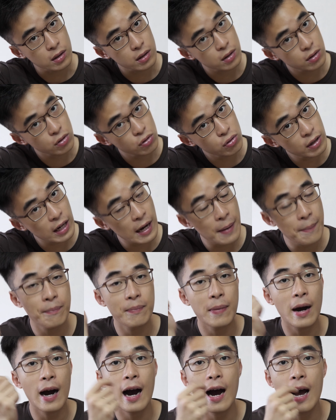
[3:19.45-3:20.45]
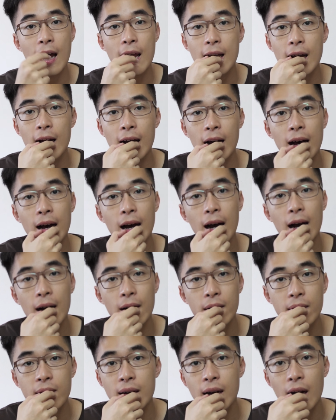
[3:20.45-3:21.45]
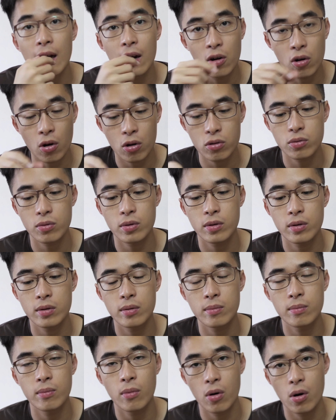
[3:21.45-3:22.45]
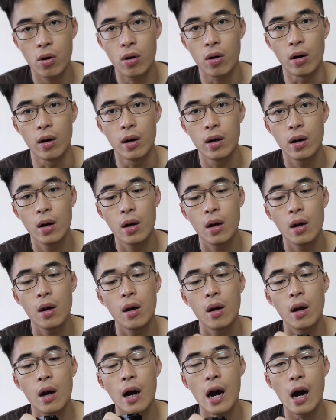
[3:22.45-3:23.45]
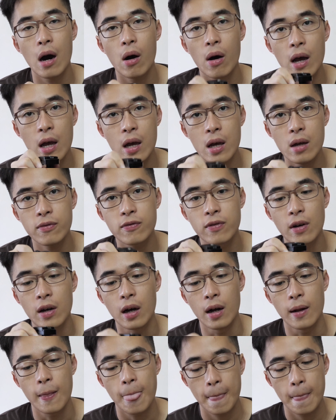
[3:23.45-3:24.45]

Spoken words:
you can buy a lot more. However,